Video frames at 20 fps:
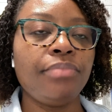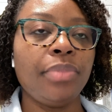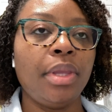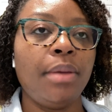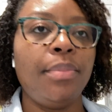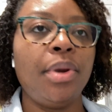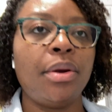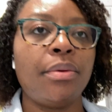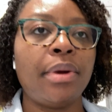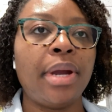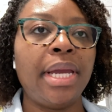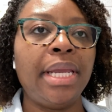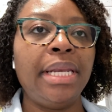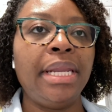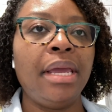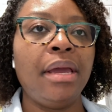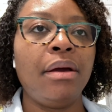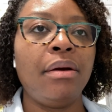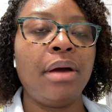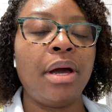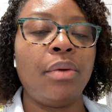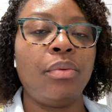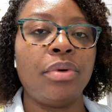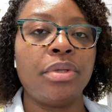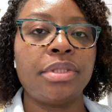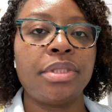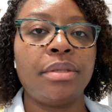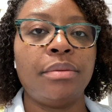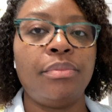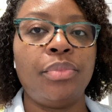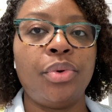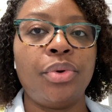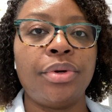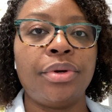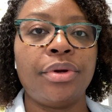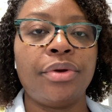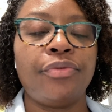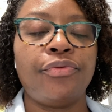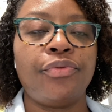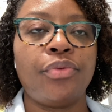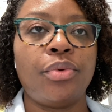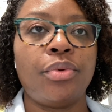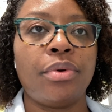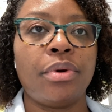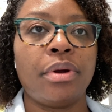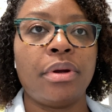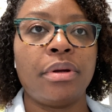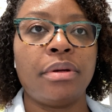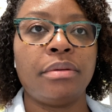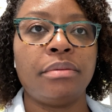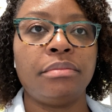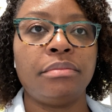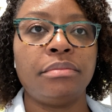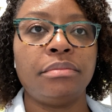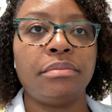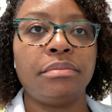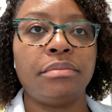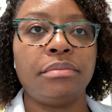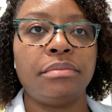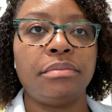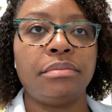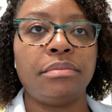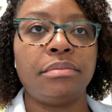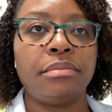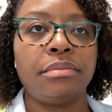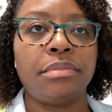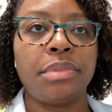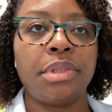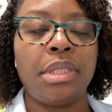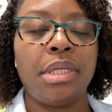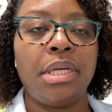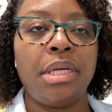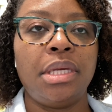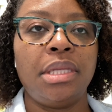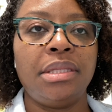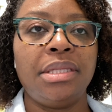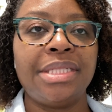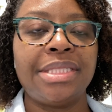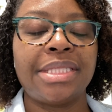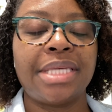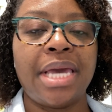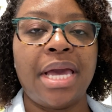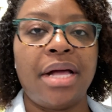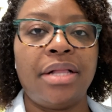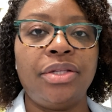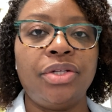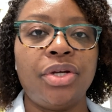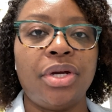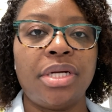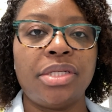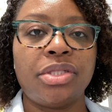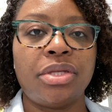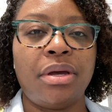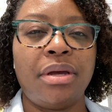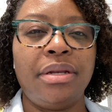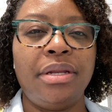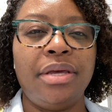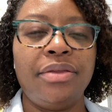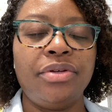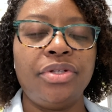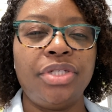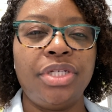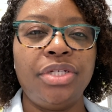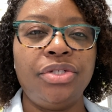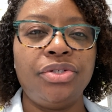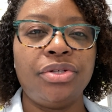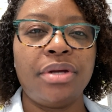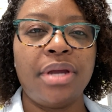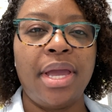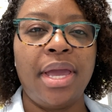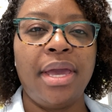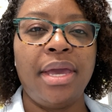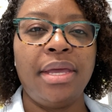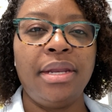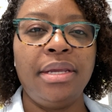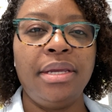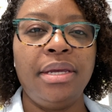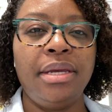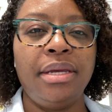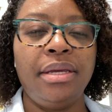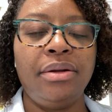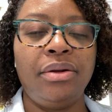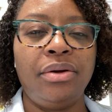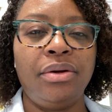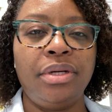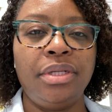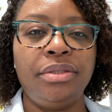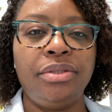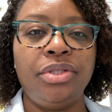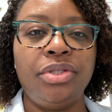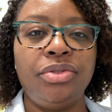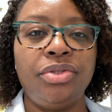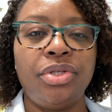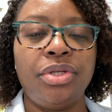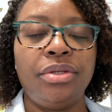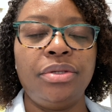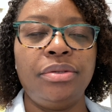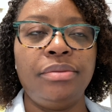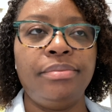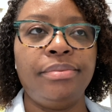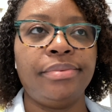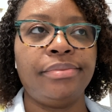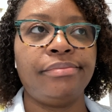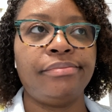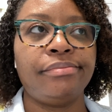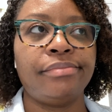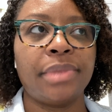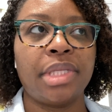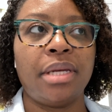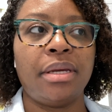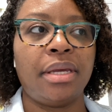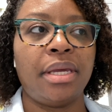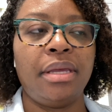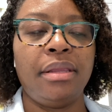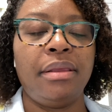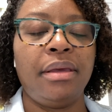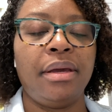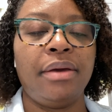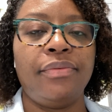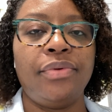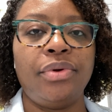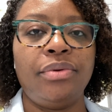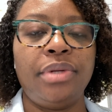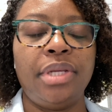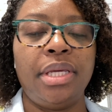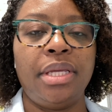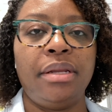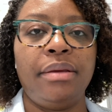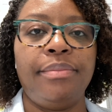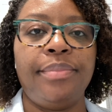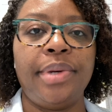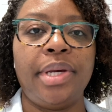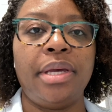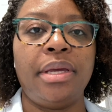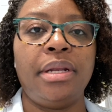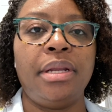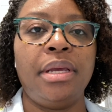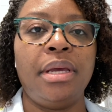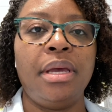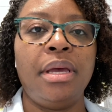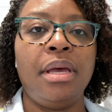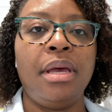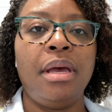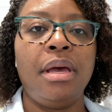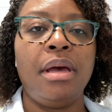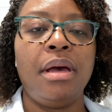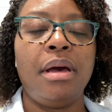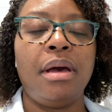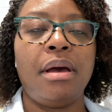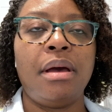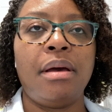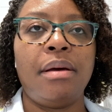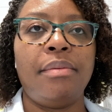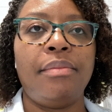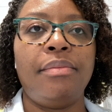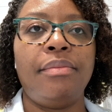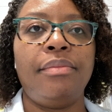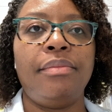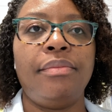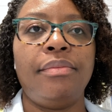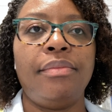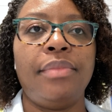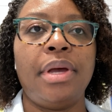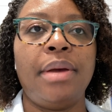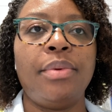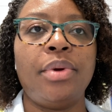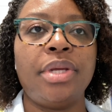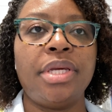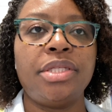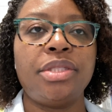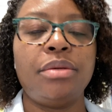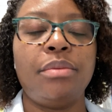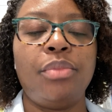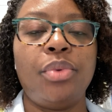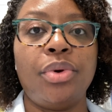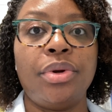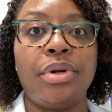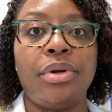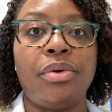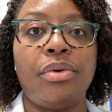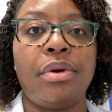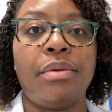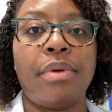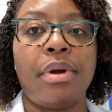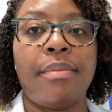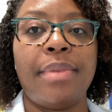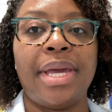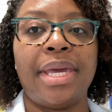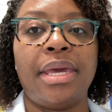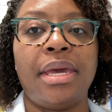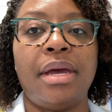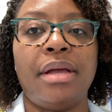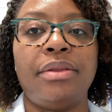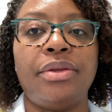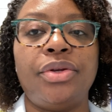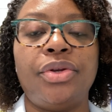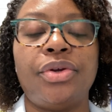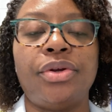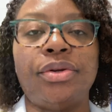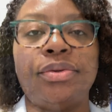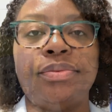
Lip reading: but right now I want some border for this calendar. I saw another teacher had it on YouTube. I can't think of who did it, but I want to get some border to go around my calendar.